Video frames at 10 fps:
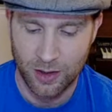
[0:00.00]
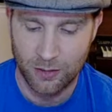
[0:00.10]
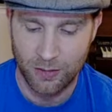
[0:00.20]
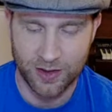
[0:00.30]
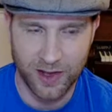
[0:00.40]

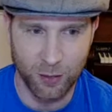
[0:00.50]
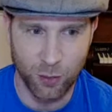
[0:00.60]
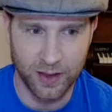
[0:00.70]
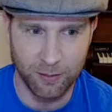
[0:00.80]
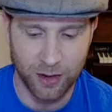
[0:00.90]
but they'll
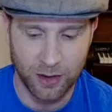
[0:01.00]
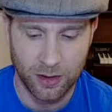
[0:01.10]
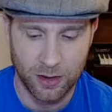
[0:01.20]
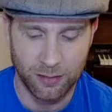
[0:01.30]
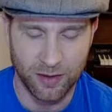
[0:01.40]
weep
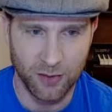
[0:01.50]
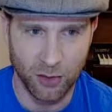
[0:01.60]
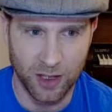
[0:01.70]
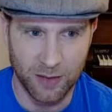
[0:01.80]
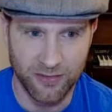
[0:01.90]

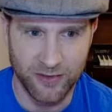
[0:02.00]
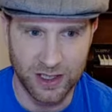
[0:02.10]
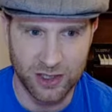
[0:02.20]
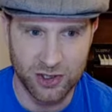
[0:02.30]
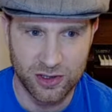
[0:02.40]
before I'm
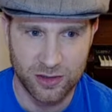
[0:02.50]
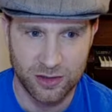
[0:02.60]
finished.